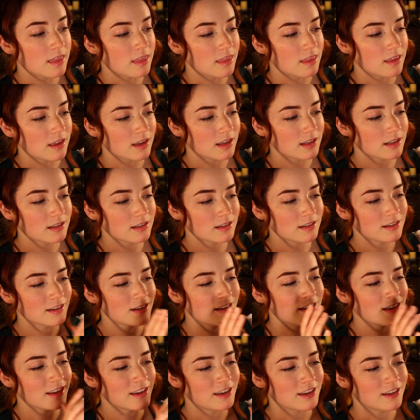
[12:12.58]
then
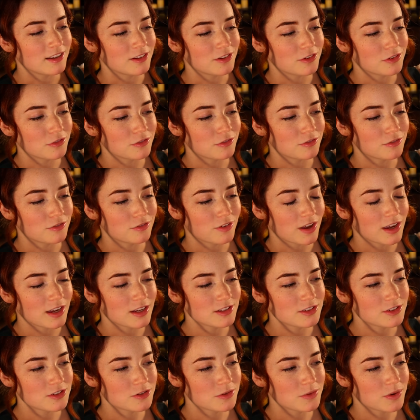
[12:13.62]
you'll
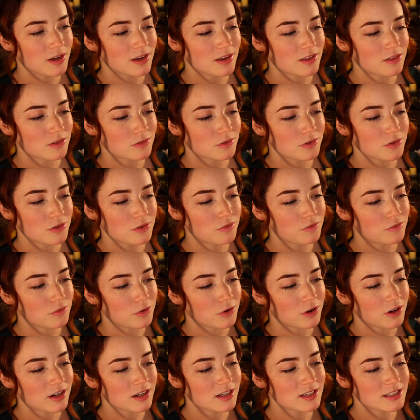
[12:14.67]
find your way through the
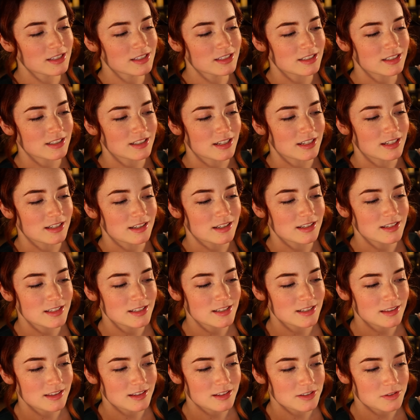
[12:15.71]
forest and
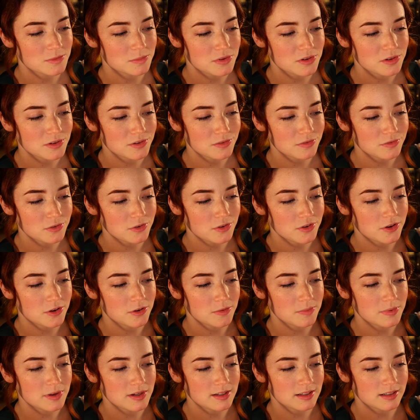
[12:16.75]
into this beautiful
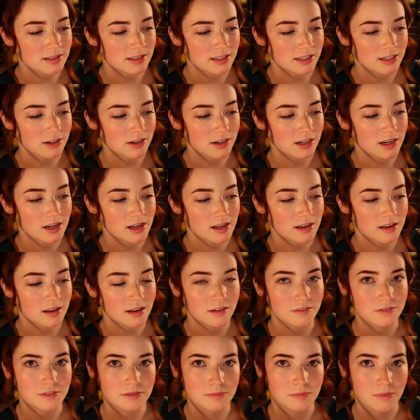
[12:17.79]
open clearing
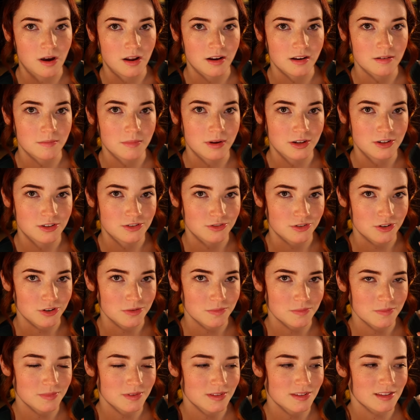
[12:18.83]
of spotted mushrooms.
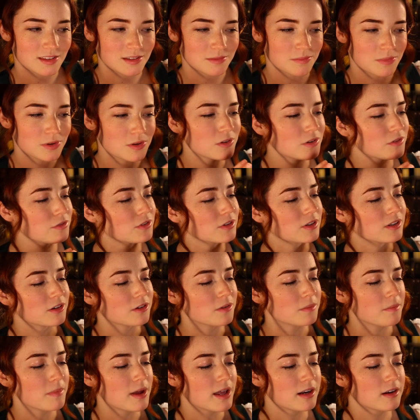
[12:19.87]
It's a beautiful
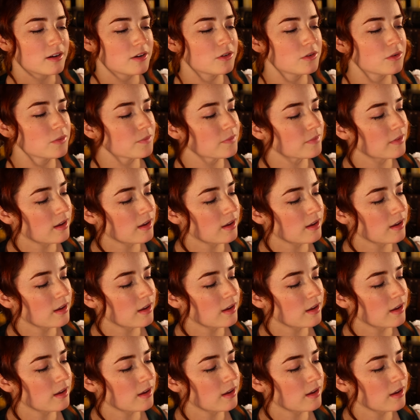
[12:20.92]
little meadow.